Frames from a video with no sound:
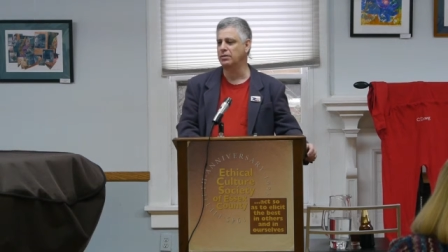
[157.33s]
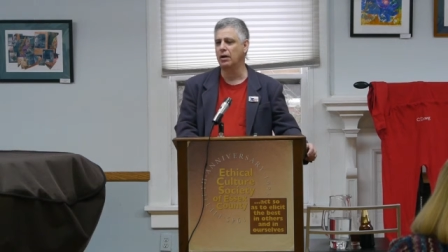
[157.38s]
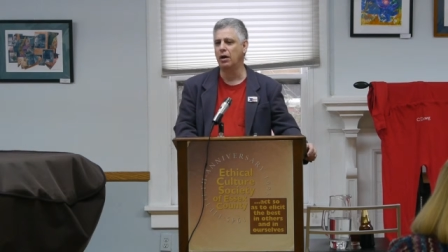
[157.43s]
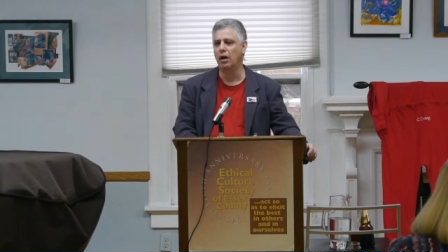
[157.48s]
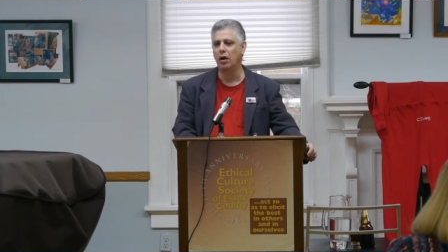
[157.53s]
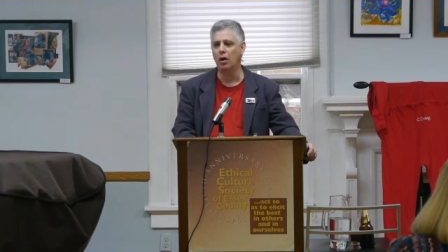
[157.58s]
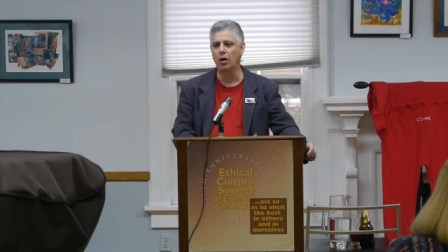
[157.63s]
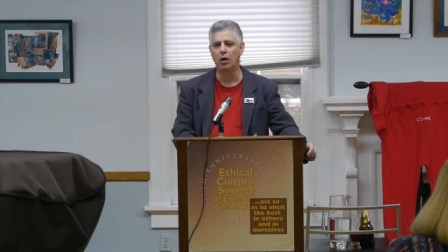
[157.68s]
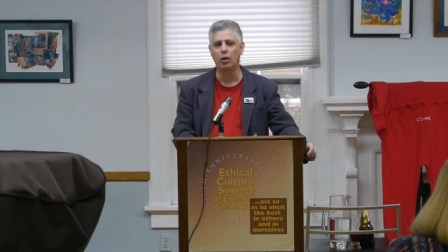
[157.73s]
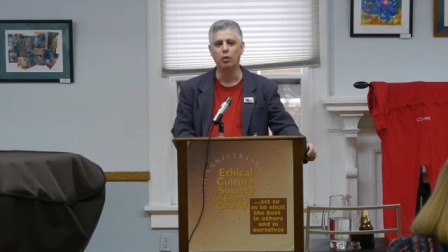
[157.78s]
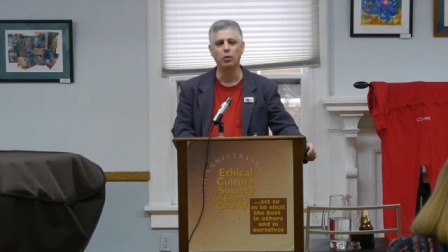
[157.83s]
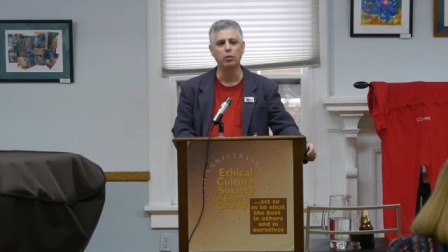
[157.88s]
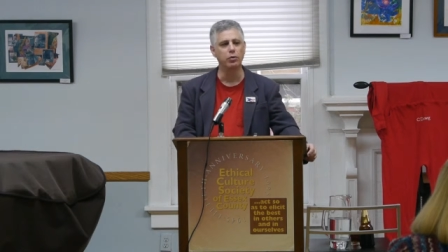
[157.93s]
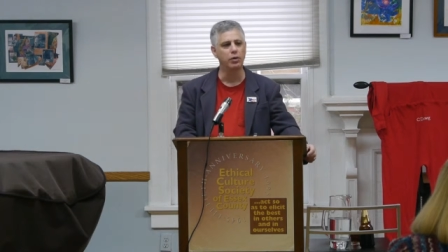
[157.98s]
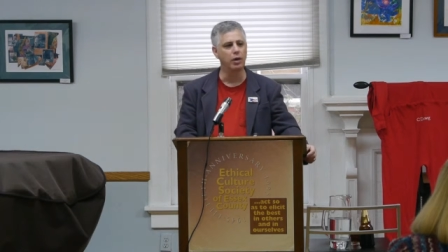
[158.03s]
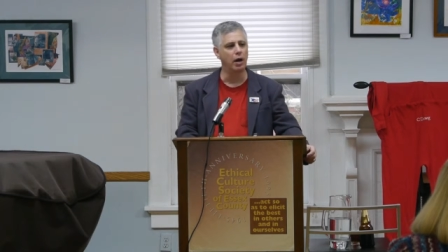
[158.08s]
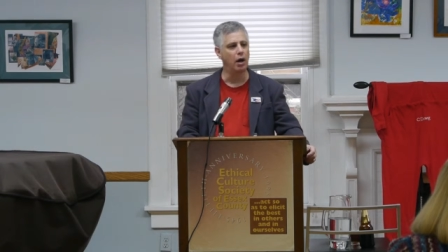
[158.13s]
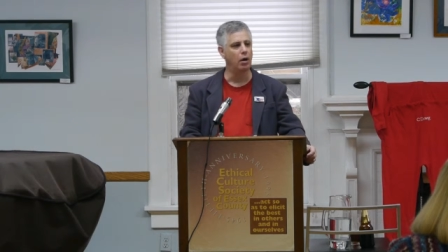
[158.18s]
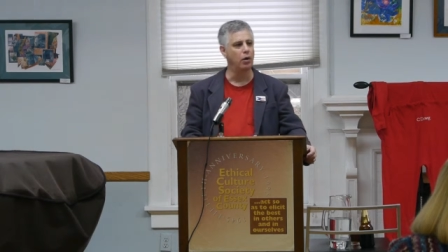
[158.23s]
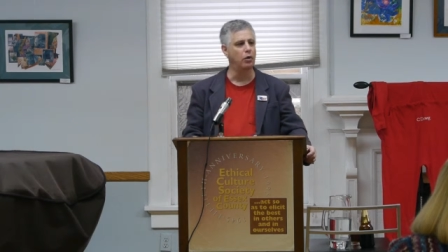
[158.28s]
the
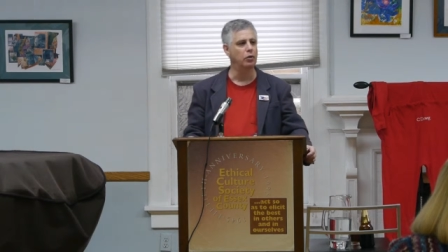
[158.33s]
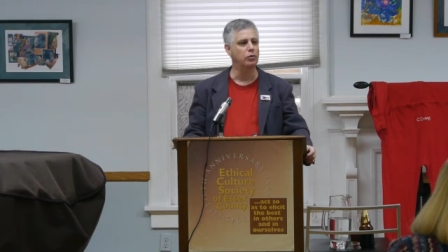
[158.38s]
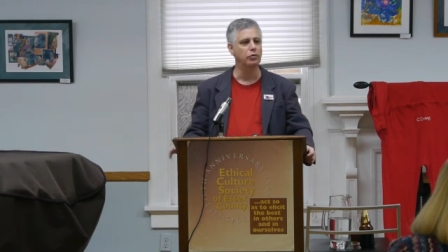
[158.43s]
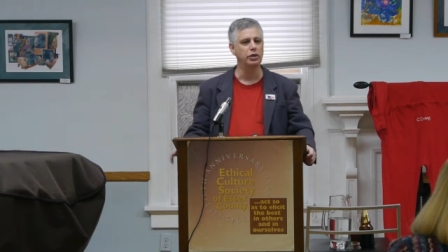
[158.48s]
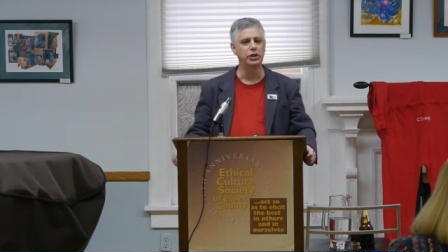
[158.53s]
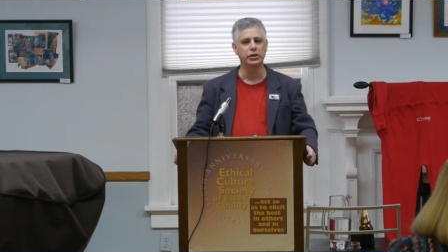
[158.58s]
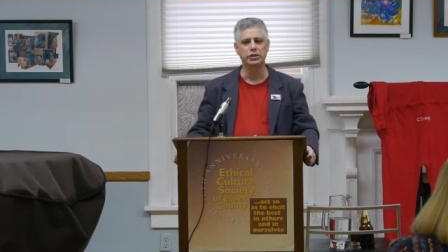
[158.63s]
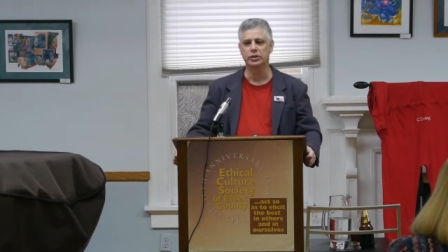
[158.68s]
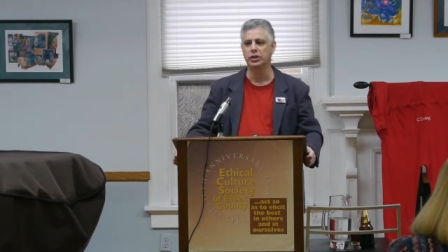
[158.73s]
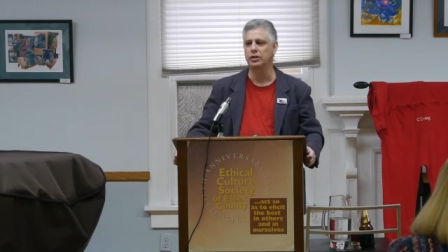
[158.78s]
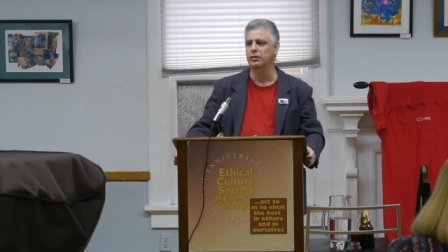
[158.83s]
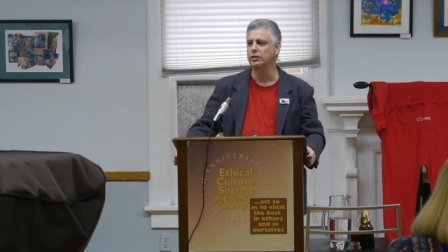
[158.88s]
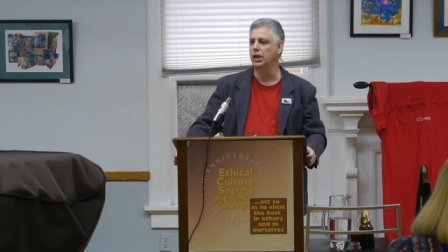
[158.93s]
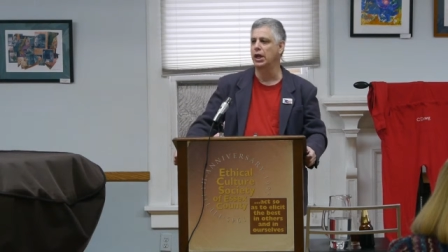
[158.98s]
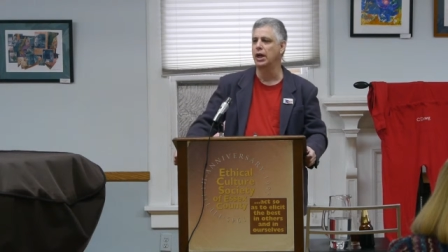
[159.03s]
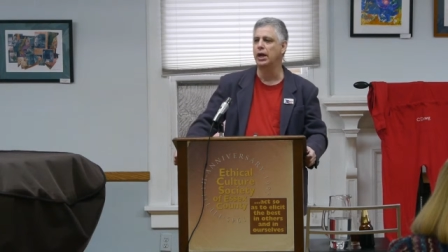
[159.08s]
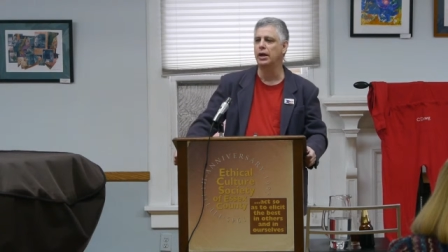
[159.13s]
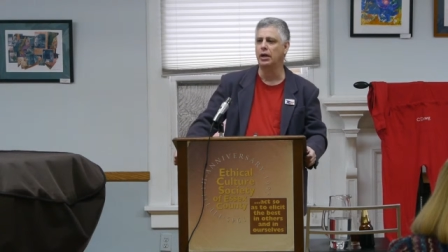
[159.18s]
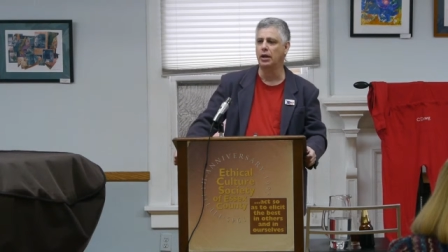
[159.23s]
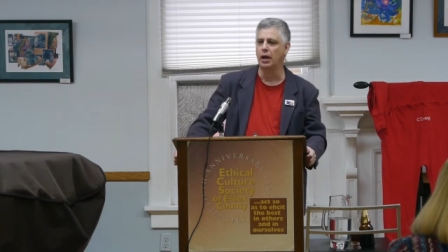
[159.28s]
whole Christian
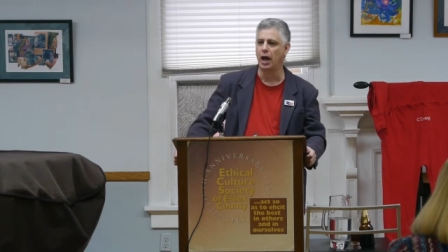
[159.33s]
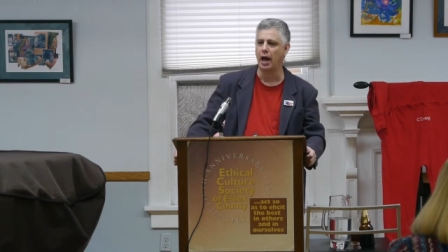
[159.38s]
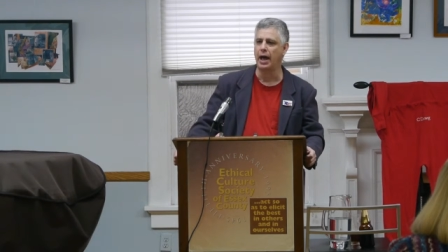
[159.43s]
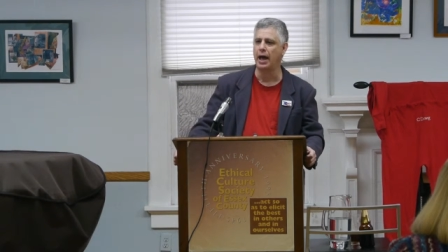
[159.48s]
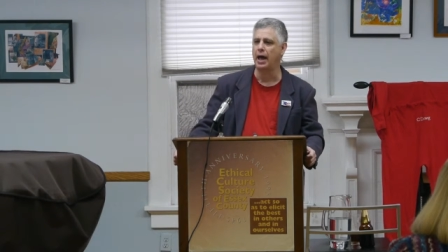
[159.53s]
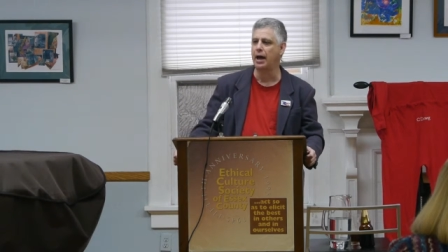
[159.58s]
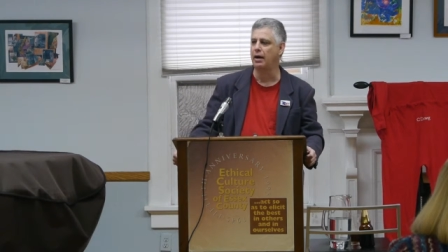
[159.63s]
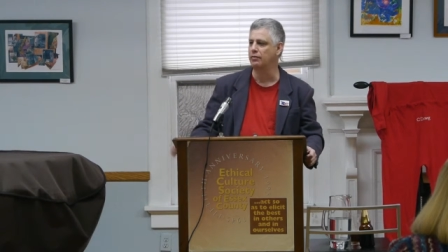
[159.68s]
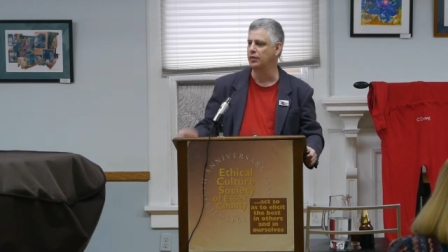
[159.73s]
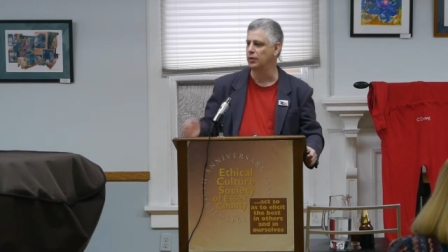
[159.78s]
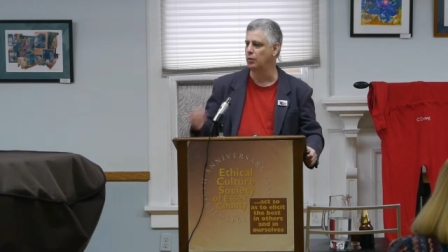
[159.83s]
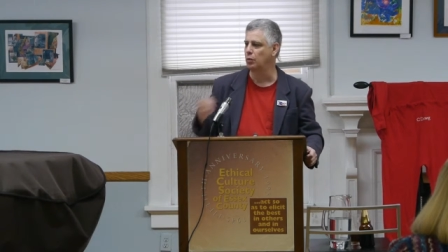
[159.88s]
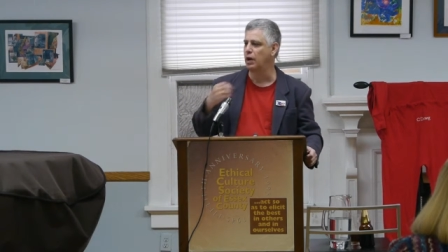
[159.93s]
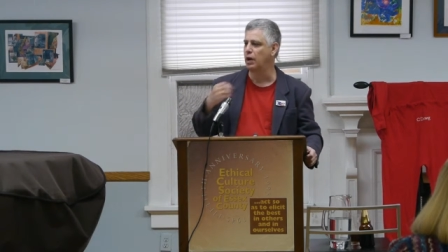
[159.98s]
thing. I have the